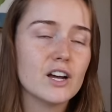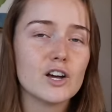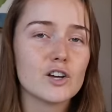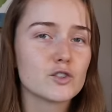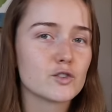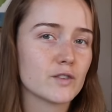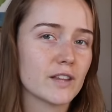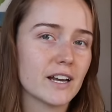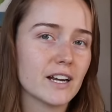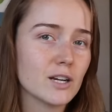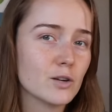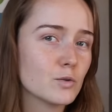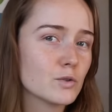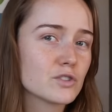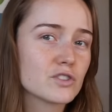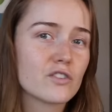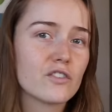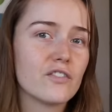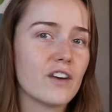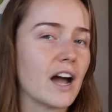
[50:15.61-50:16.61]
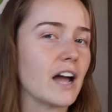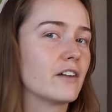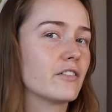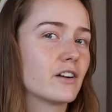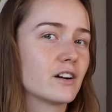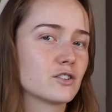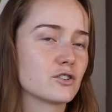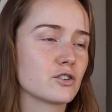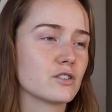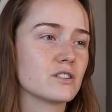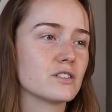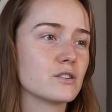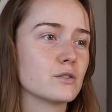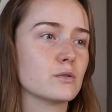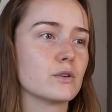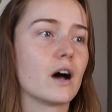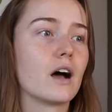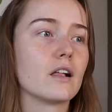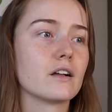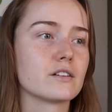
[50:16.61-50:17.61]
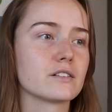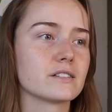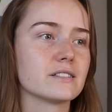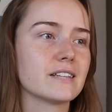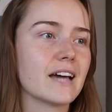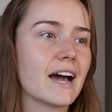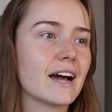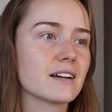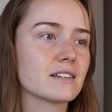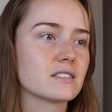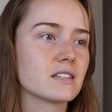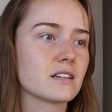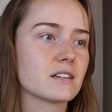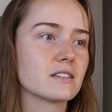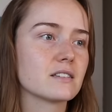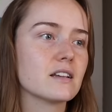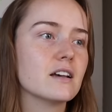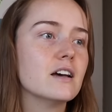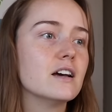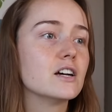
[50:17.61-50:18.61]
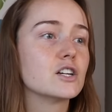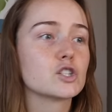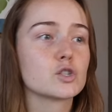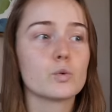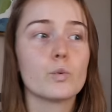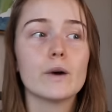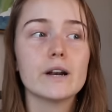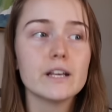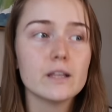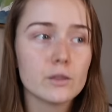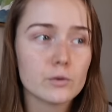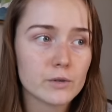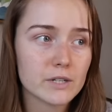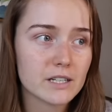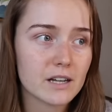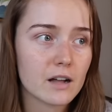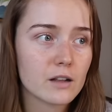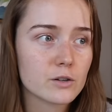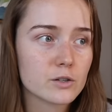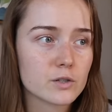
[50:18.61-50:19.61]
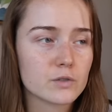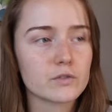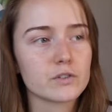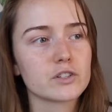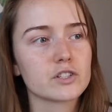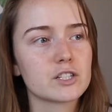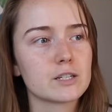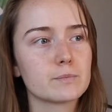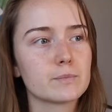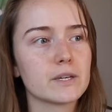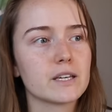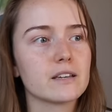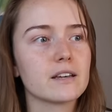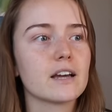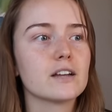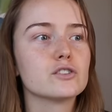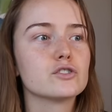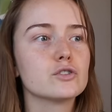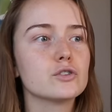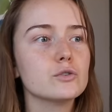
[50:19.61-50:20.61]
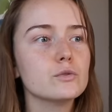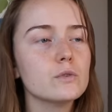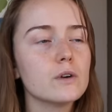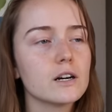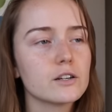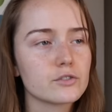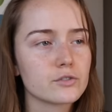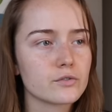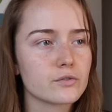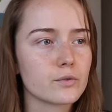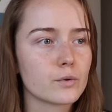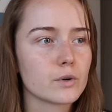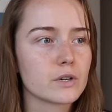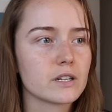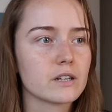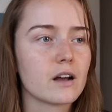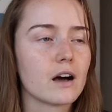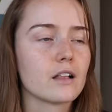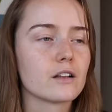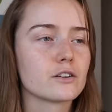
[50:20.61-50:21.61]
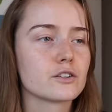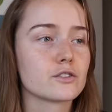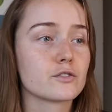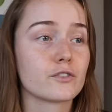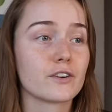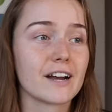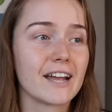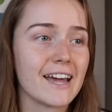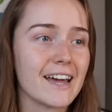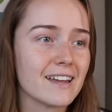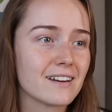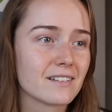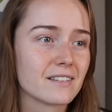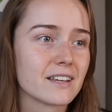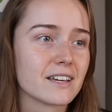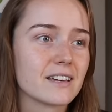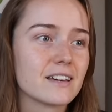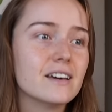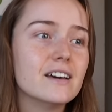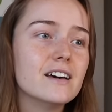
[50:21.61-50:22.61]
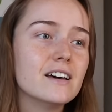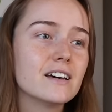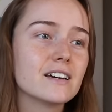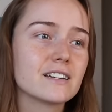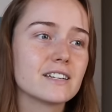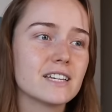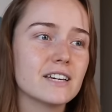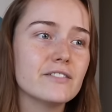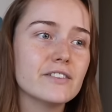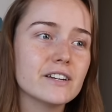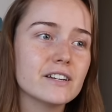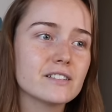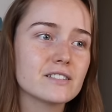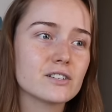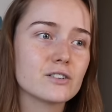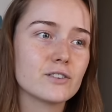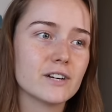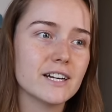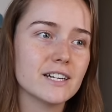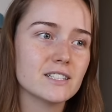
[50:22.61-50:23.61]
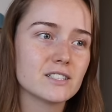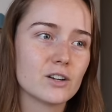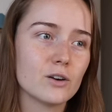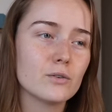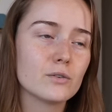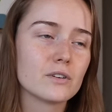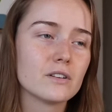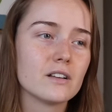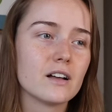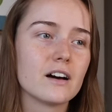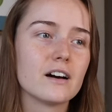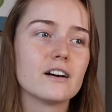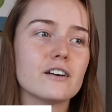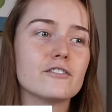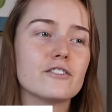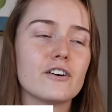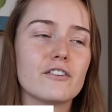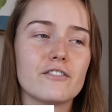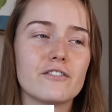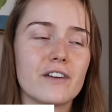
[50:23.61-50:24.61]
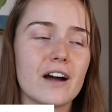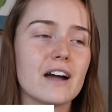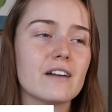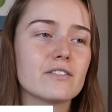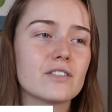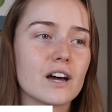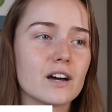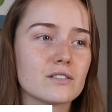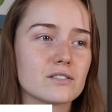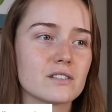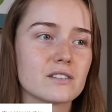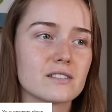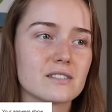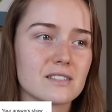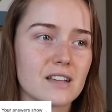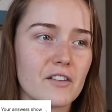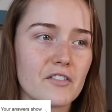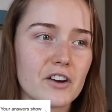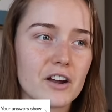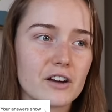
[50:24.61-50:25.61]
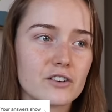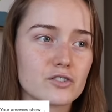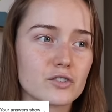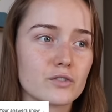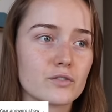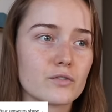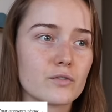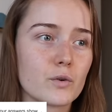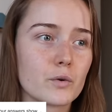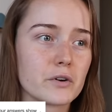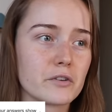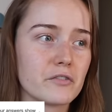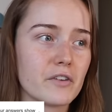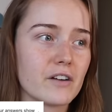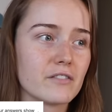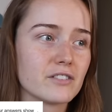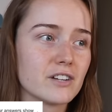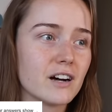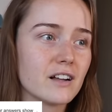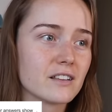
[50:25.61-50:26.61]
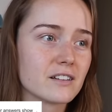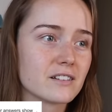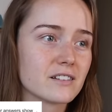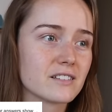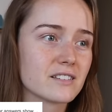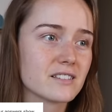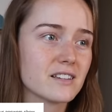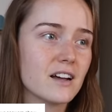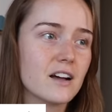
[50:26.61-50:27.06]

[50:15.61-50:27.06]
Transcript: so that equals $502 in taxes, $23 for shipping, and $240 for handling, giving us a grand total of $5,745.